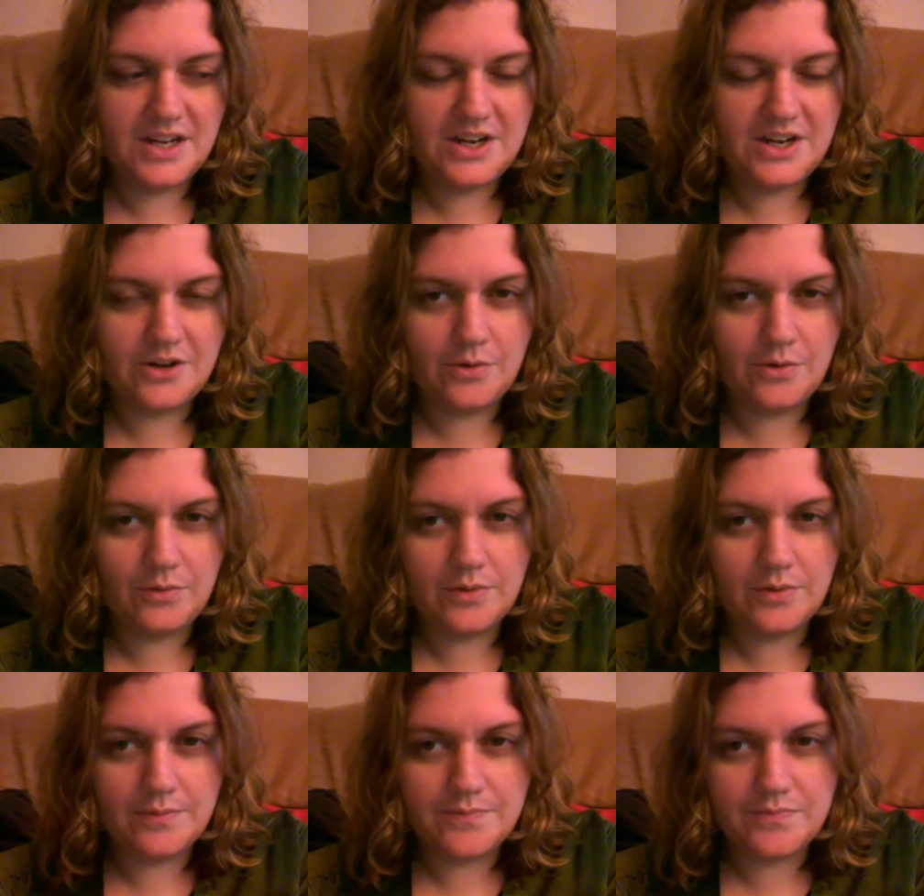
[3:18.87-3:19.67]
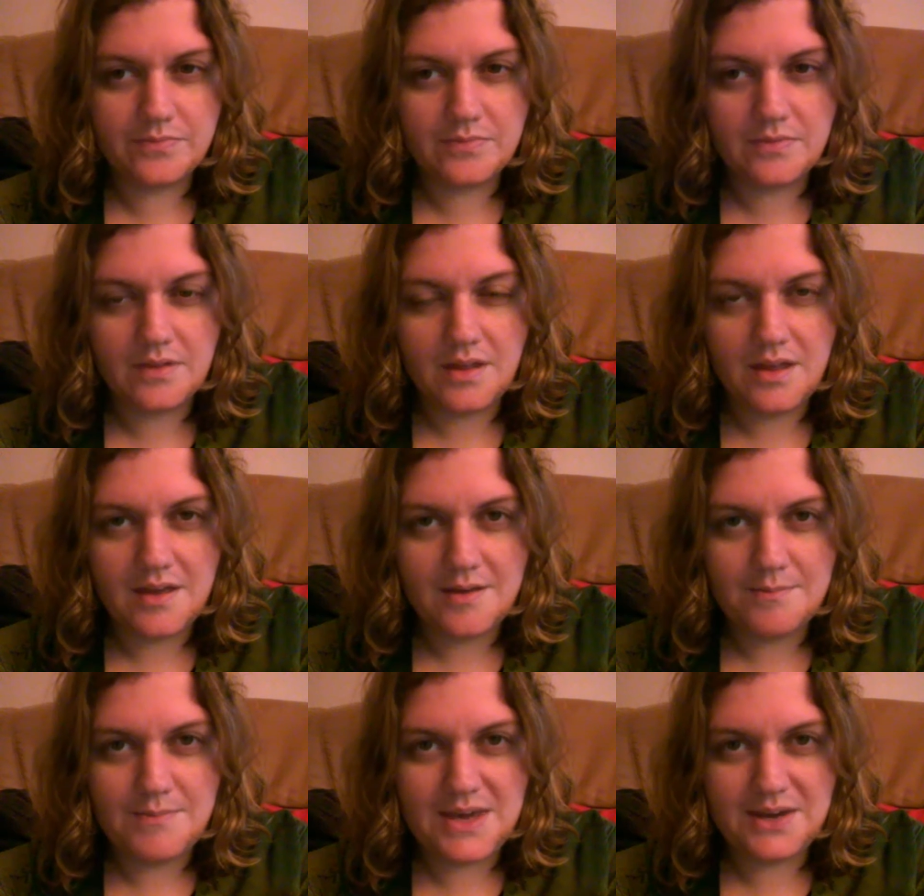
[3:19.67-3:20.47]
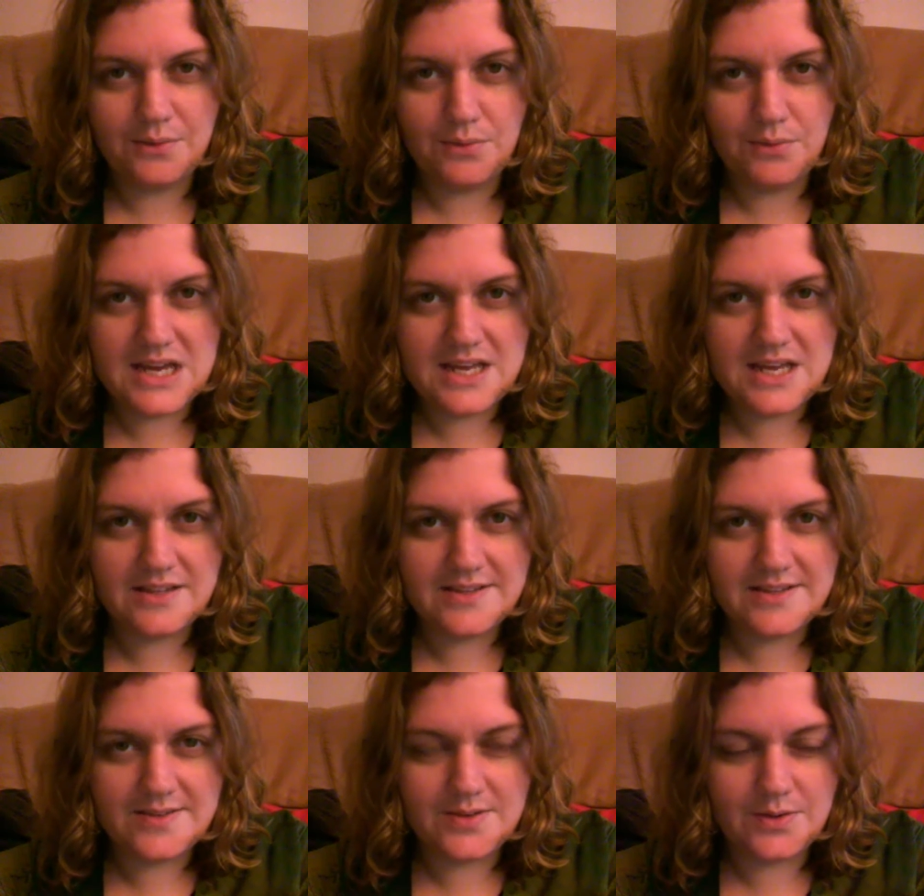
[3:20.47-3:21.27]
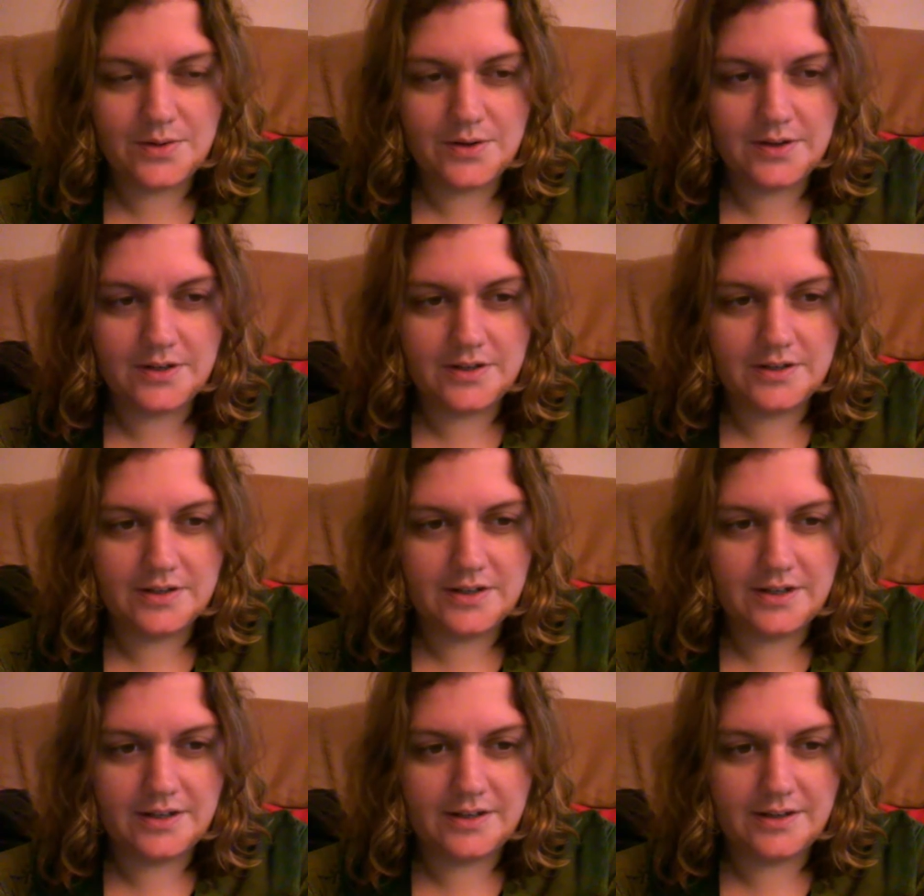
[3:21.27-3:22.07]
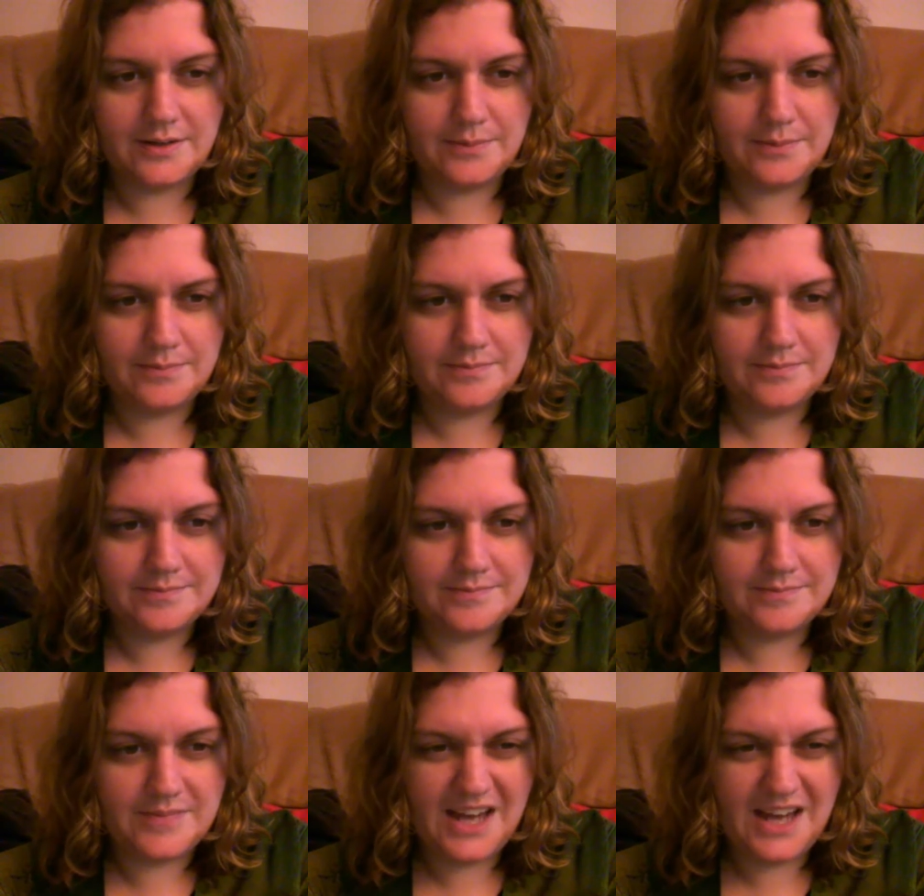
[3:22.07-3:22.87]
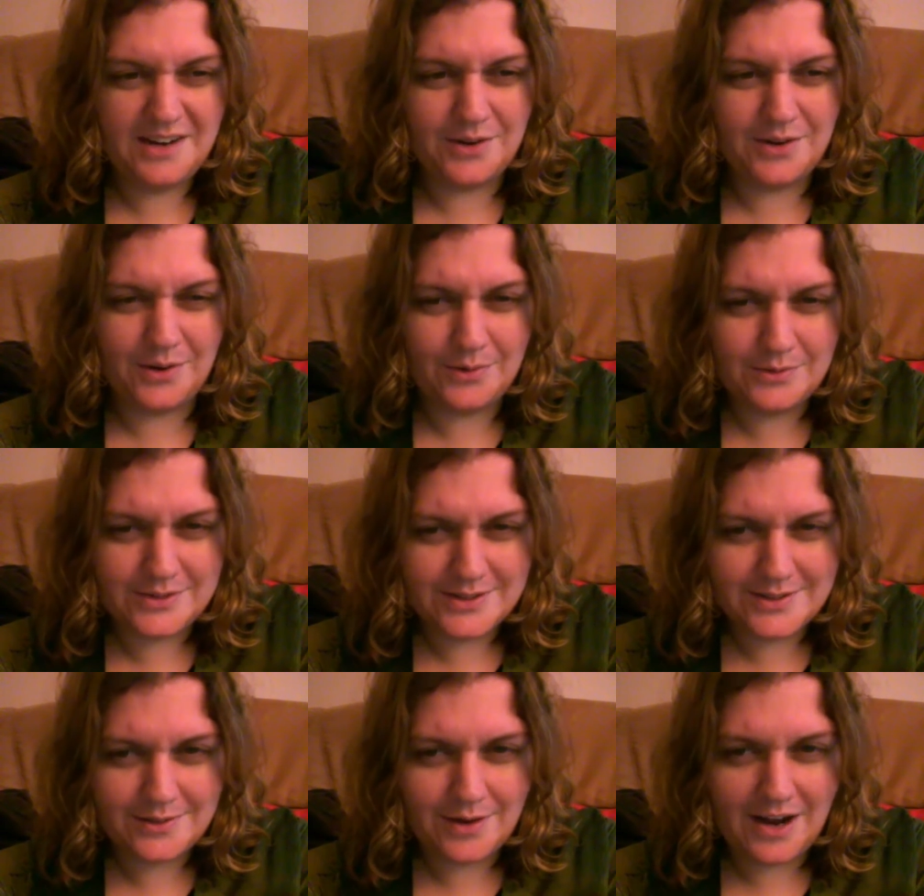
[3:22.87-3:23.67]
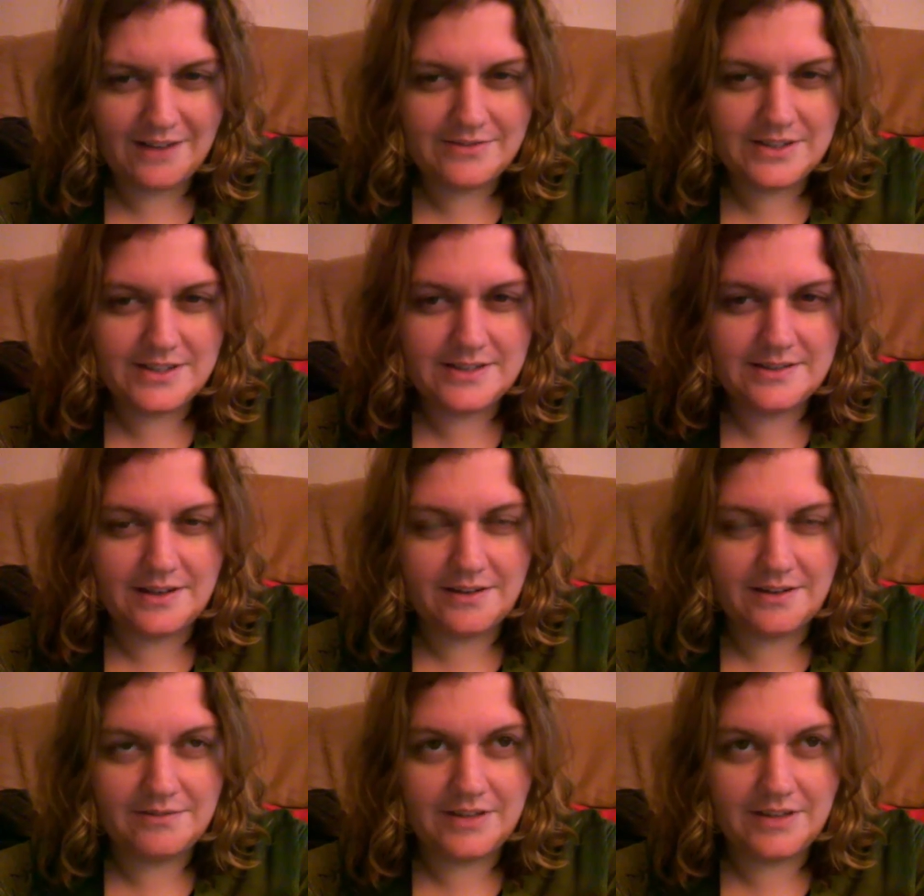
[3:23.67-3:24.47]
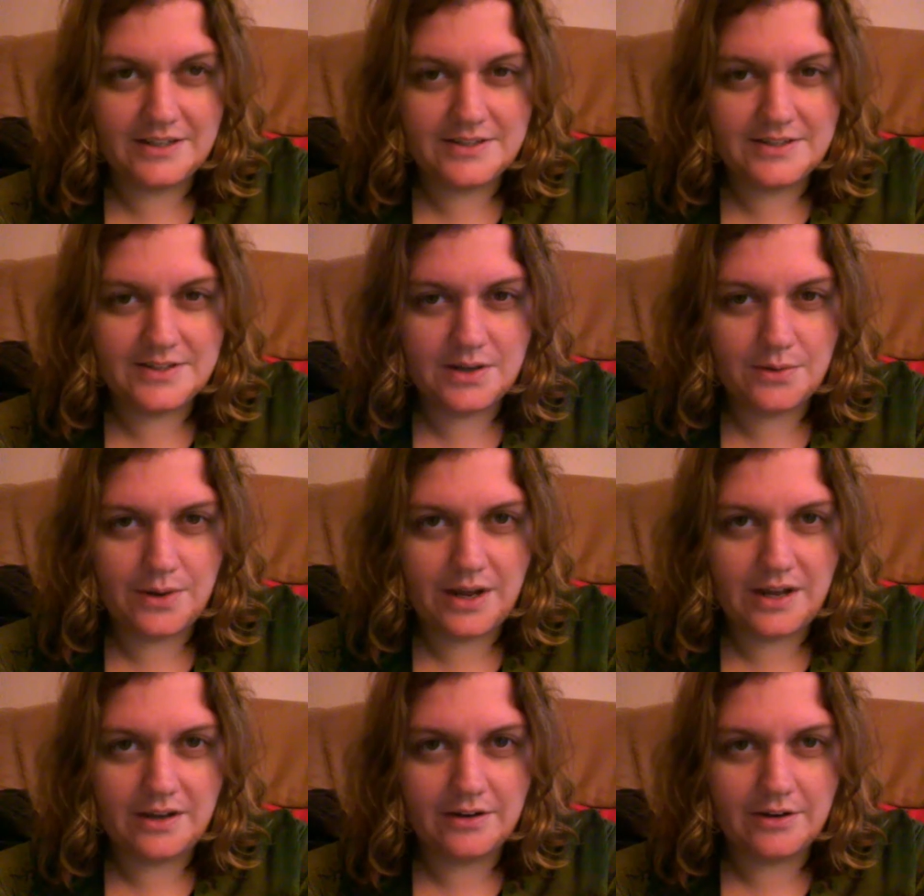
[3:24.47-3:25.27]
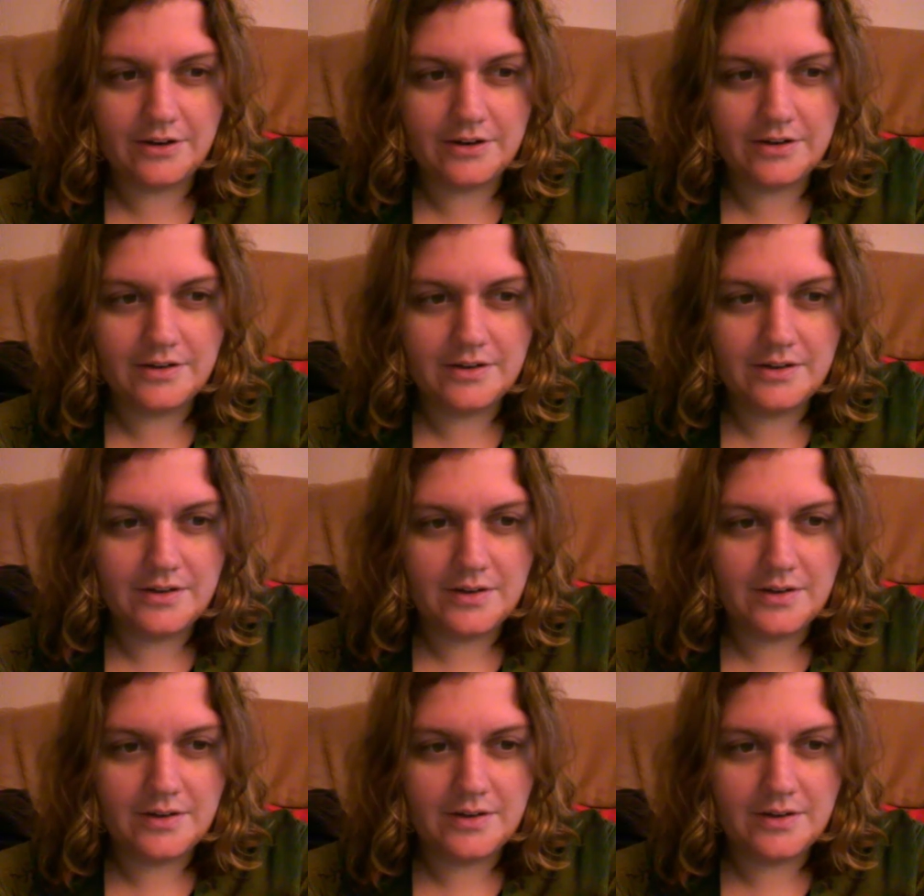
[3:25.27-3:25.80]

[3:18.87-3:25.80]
you know make wreaths or um, I don't know just crafty stuff like sewing or